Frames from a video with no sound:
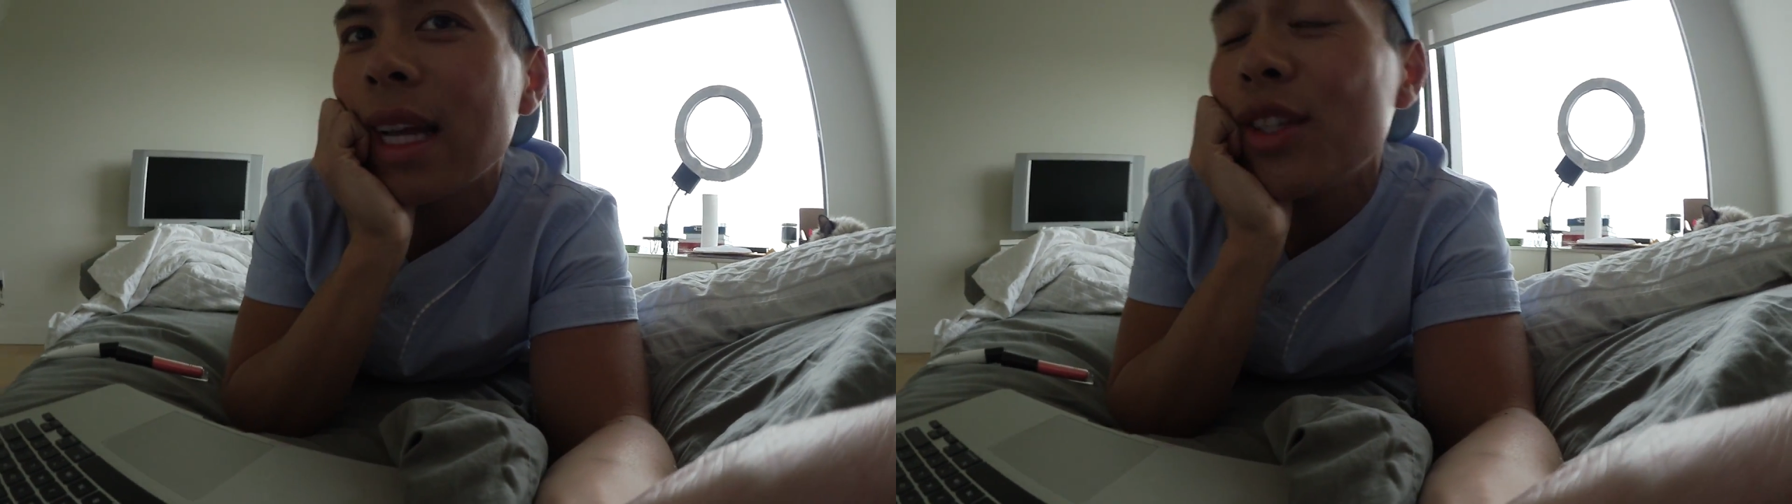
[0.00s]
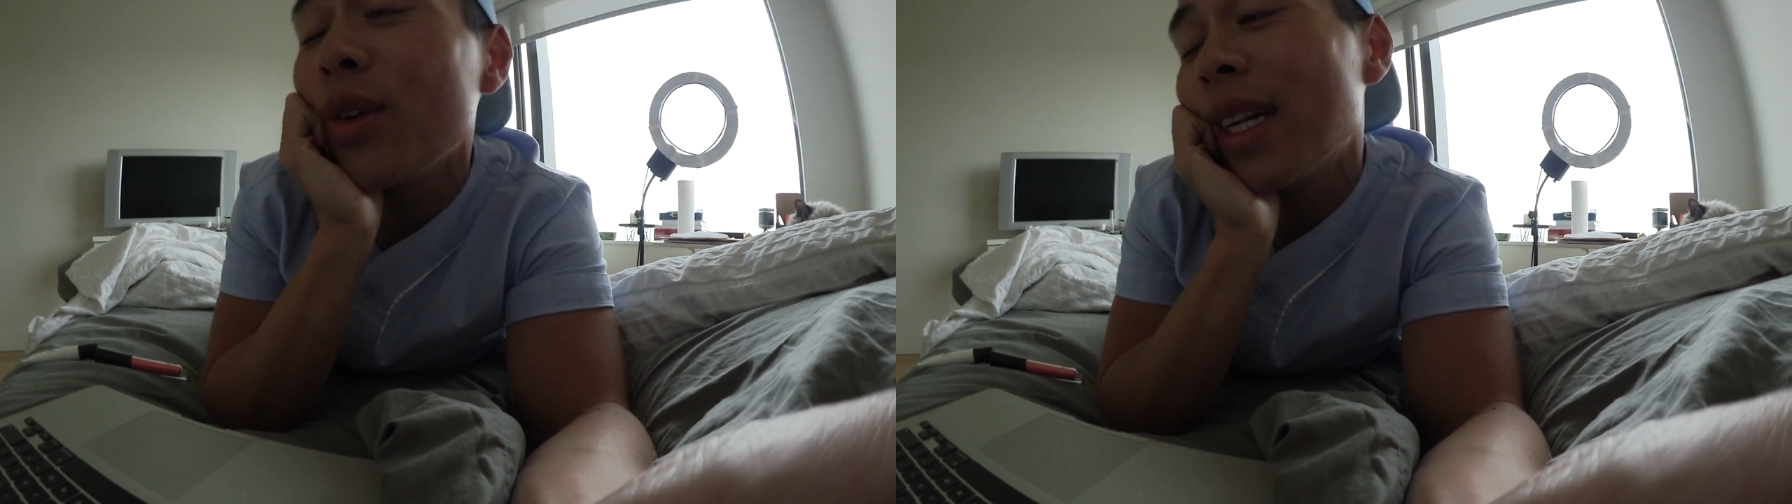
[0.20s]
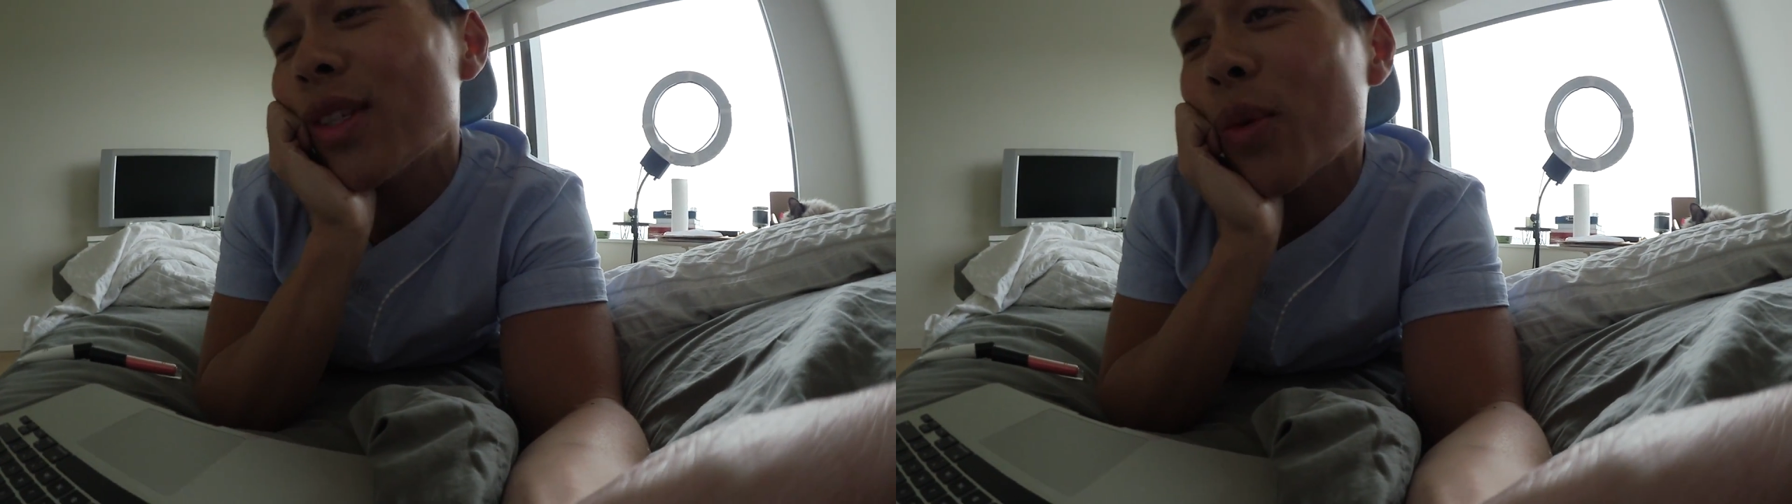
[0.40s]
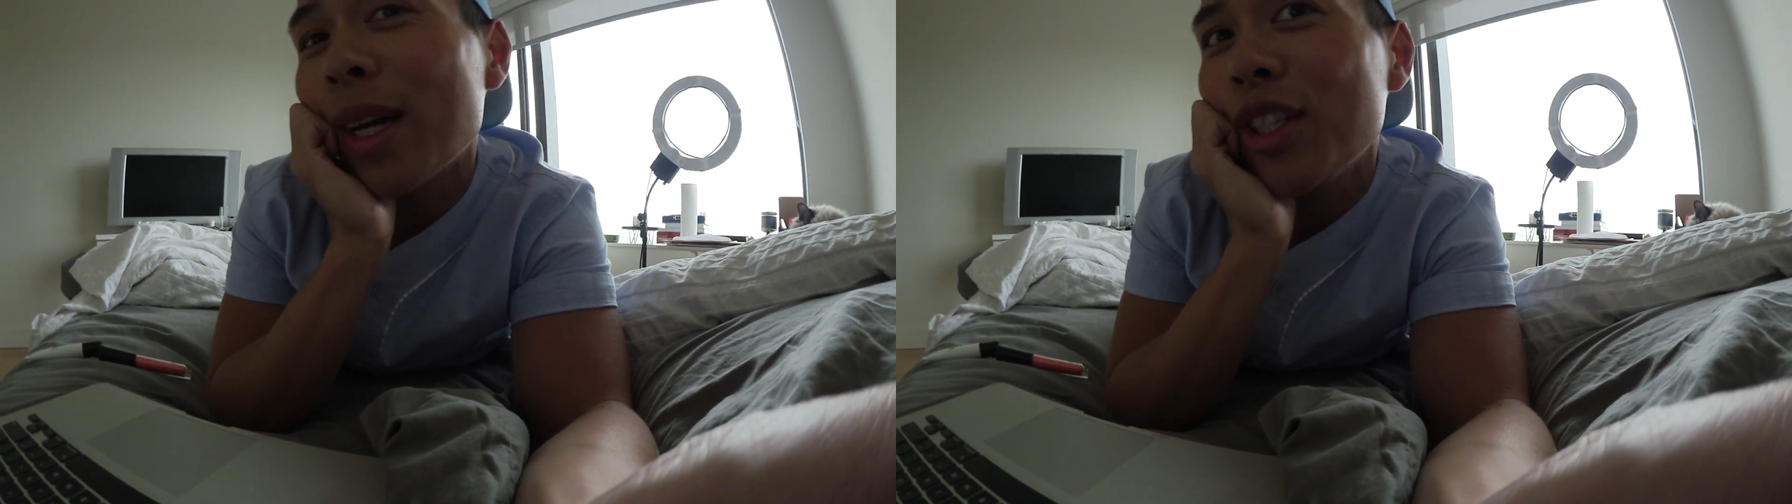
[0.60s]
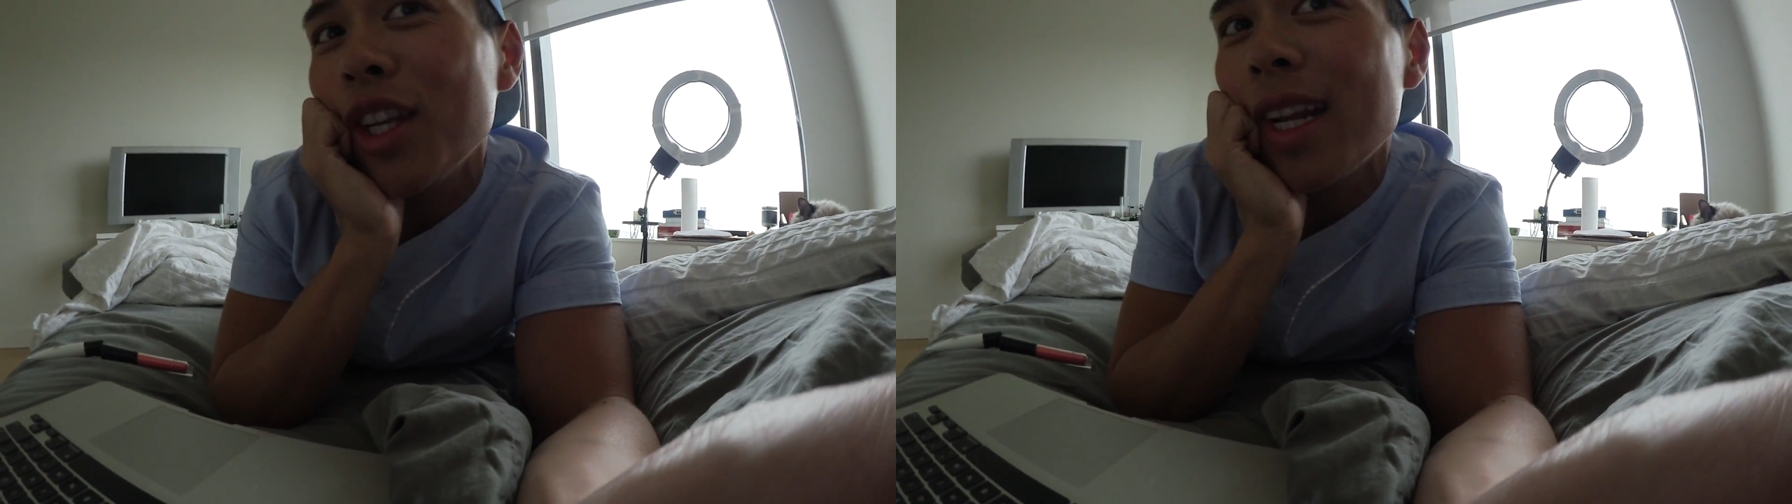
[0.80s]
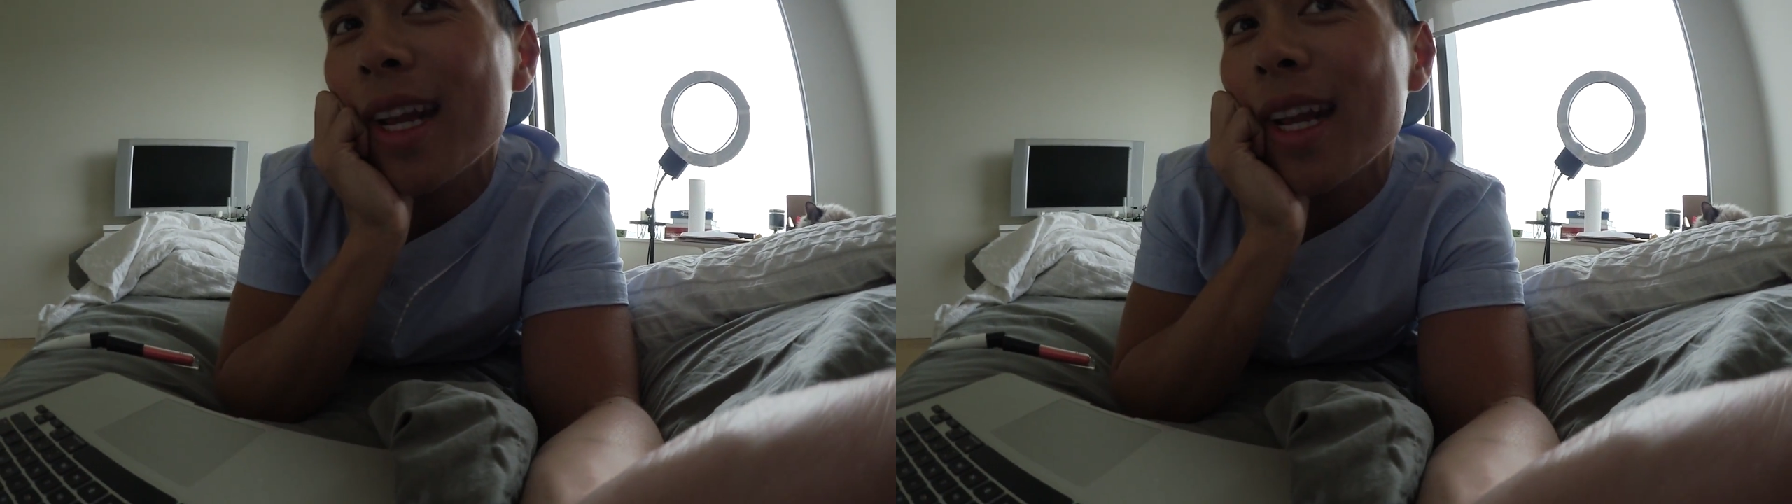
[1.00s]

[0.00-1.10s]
As you guys are watching it,